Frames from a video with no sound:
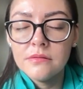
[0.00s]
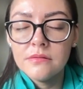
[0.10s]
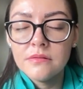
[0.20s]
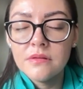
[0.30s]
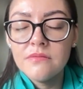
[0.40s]

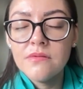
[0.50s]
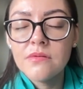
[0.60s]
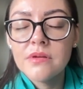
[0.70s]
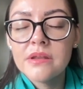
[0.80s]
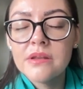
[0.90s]
See if you
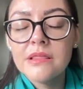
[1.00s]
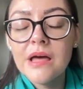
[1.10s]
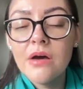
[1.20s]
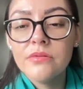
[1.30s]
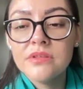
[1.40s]
can
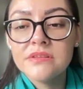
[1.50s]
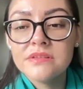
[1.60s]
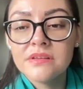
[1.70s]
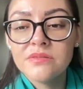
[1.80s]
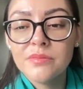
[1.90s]
allow
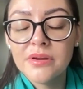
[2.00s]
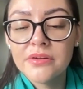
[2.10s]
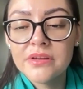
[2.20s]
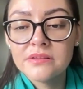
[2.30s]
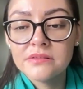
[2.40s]
this
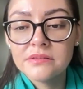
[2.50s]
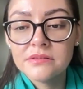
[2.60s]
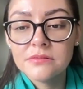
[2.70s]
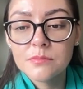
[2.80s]
experience